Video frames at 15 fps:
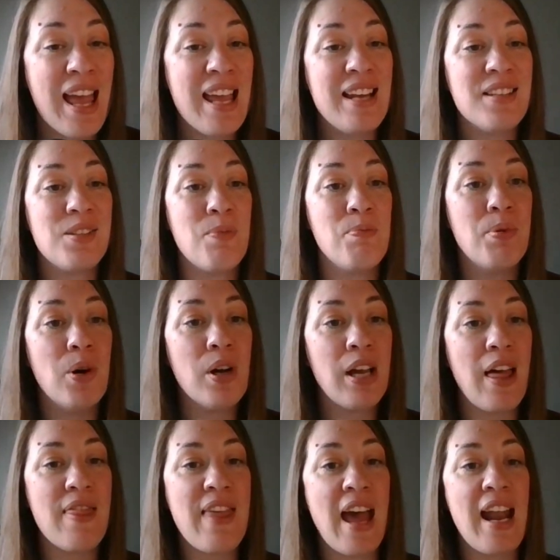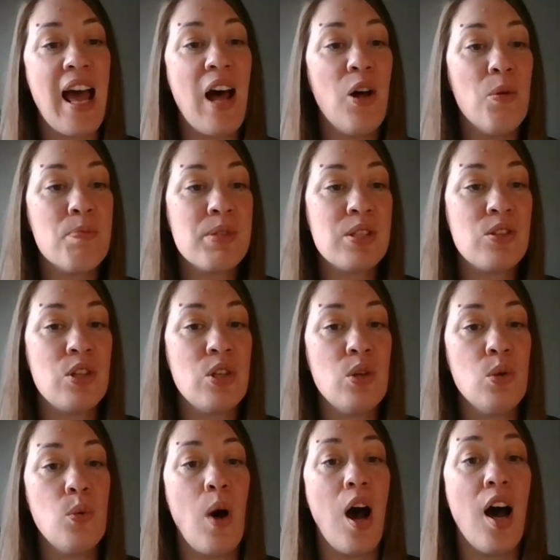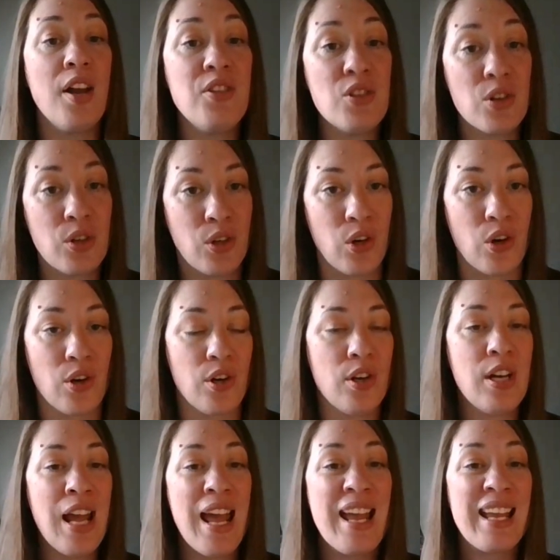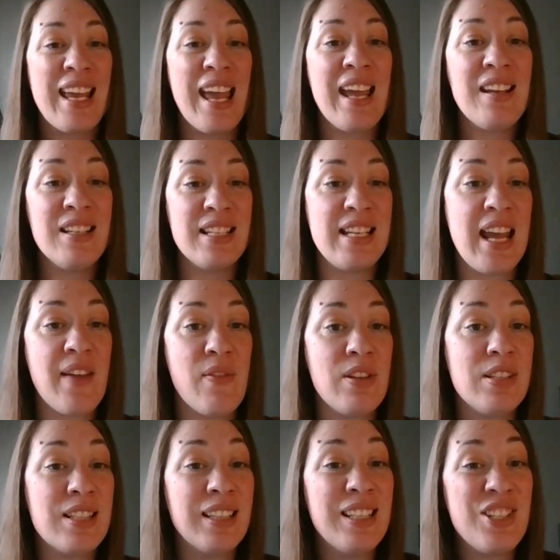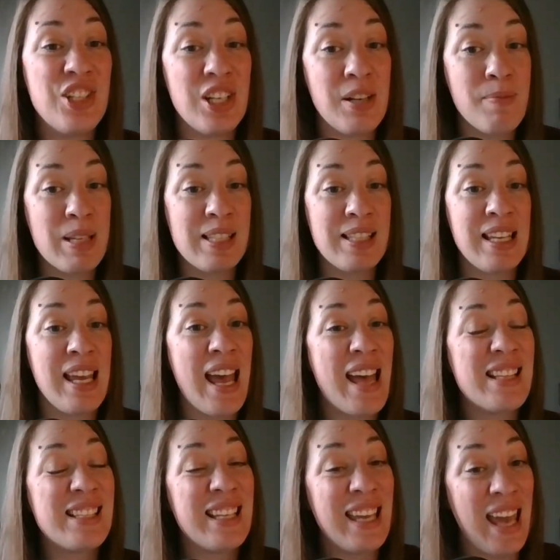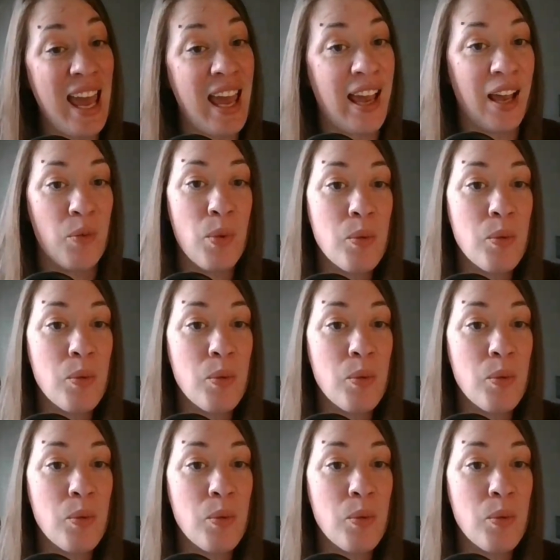It is a book that helps to undergird King David's legitimacy as king,